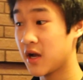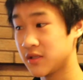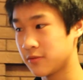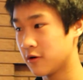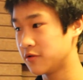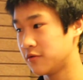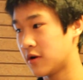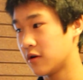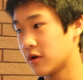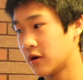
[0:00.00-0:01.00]
asks for do
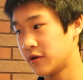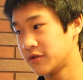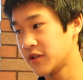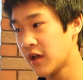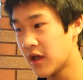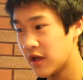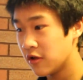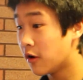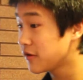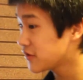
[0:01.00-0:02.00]
not gardens,
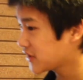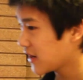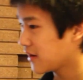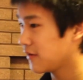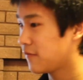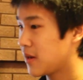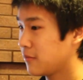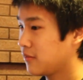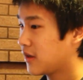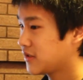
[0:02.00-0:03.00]
you'll understand if
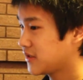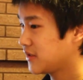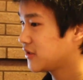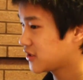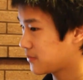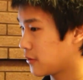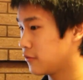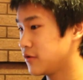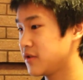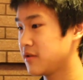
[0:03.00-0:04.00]
I'm less
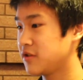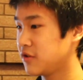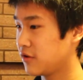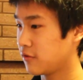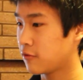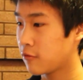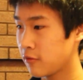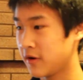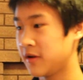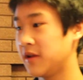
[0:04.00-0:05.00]
indisposed to your horror and